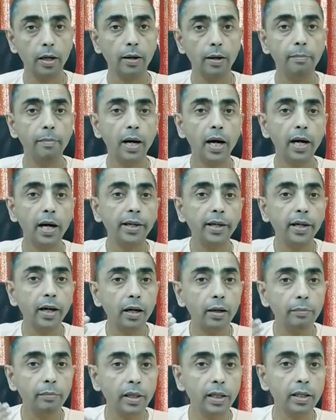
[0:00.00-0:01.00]

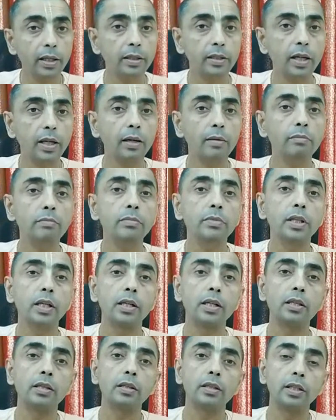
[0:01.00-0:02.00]
Mayam etam
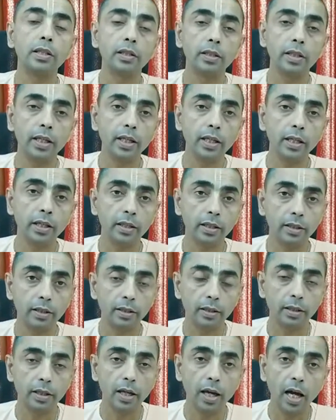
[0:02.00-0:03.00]
tarantite,
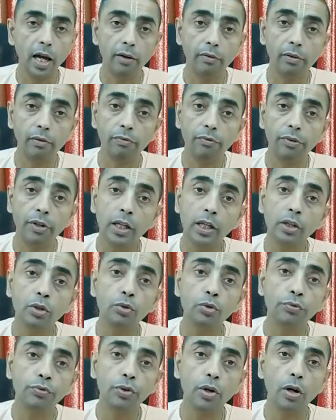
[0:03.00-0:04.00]
I will free
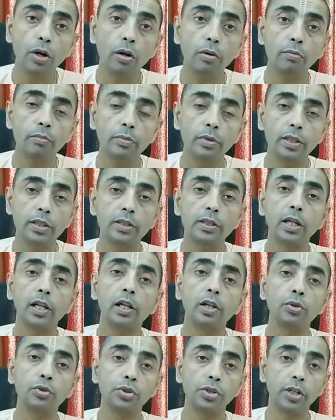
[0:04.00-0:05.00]
you from this
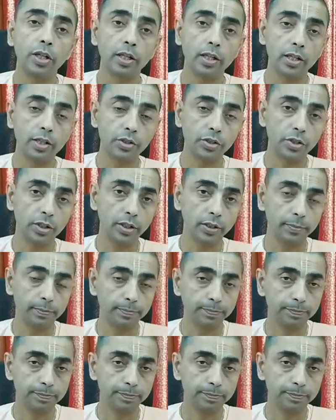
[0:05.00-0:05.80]
illusory energy.